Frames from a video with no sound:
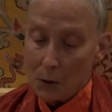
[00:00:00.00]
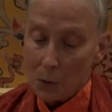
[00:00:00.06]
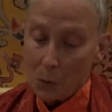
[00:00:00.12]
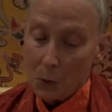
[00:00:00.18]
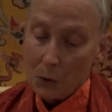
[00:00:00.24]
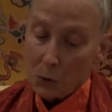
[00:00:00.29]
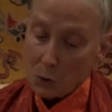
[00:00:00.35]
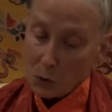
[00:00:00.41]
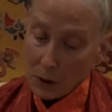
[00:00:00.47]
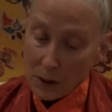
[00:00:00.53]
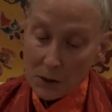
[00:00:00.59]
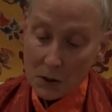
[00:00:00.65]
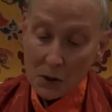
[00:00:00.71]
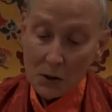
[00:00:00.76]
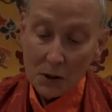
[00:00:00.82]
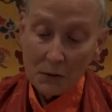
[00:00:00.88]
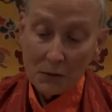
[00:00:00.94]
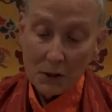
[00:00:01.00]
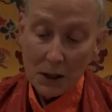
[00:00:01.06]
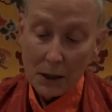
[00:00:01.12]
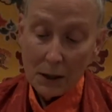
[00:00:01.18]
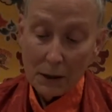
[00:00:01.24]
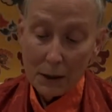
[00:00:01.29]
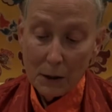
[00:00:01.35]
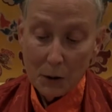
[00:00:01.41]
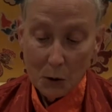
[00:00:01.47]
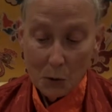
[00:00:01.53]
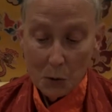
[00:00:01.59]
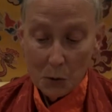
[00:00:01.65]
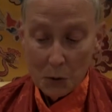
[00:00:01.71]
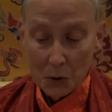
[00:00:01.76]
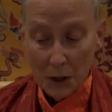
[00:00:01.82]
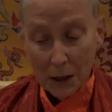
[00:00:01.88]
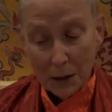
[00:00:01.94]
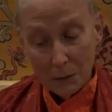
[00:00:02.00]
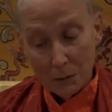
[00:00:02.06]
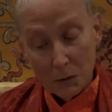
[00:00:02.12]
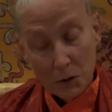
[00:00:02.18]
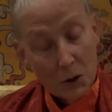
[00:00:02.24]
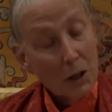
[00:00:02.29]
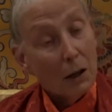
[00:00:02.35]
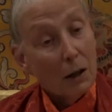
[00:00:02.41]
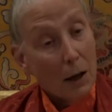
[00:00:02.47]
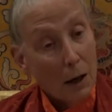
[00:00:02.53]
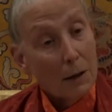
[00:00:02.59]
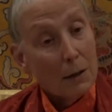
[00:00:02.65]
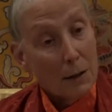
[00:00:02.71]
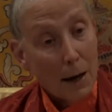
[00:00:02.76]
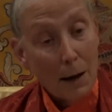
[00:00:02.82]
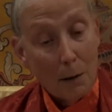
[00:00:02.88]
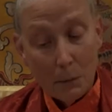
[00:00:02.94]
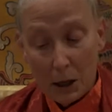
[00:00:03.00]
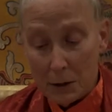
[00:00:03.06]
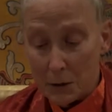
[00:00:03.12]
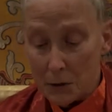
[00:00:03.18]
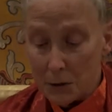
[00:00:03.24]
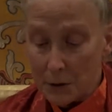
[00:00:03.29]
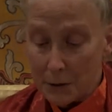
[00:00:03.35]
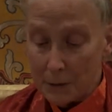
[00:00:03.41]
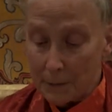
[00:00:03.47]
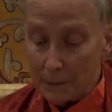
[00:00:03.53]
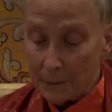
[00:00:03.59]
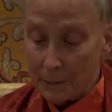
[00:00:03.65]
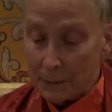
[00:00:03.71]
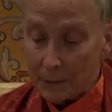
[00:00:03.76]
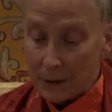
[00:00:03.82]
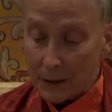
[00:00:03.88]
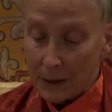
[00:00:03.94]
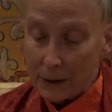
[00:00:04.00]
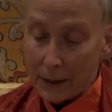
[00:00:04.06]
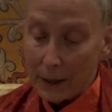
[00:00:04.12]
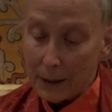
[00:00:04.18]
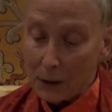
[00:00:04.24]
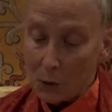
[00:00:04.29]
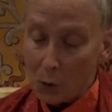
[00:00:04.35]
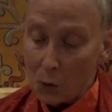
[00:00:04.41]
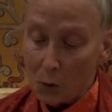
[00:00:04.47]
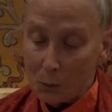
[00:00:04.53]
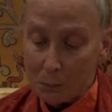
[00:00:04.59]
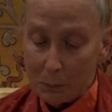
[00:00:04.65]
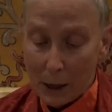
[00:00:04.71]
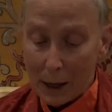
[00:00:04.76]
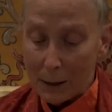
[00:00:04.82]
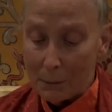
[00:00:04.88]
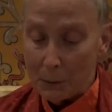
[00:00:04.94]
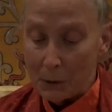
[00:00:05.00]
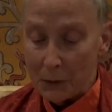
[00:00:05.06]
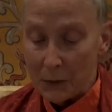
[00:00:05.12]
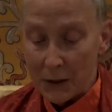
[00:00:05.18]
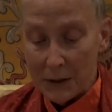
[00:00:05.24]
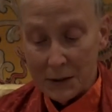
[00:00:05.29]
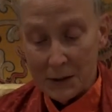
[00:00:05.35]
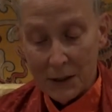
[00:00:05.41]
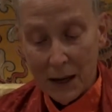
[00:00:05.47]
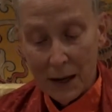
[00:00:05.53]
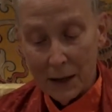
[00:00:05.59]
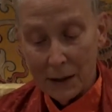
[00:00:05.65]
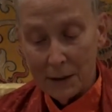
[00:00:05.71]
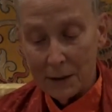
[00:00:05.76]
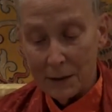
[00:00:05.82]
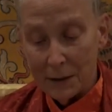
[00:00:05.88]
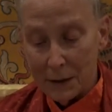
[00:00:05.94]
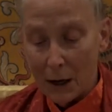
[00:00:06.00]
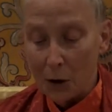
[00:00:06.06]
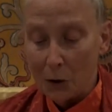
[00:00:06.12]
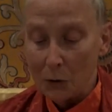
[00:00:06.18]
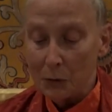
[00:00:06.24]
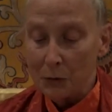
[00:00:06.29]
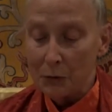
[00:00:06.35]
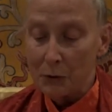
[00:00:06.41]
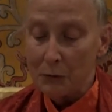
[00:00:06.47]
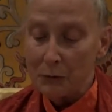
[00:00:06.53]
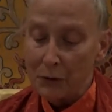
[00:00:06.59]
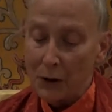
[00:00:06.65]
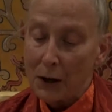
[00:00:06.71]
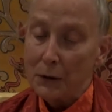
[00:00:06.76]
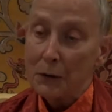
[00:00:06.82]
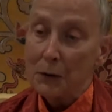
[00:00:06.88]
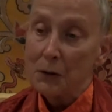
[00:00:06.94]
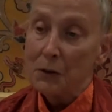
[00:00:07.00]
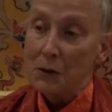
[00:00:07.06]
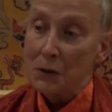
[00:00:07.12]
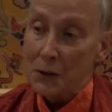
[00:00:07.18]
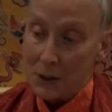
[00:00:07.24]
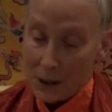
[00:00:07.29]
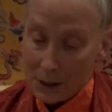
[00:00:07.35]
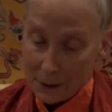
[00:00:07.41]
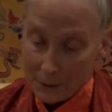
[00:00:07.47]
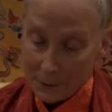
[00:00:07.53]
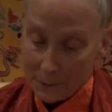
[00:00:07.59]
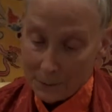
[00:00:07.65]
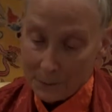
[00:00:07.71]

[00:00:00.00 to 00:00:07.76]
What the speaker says: with traces of daily use, yet still undamaged, like an old Bible that is handed down from father to son.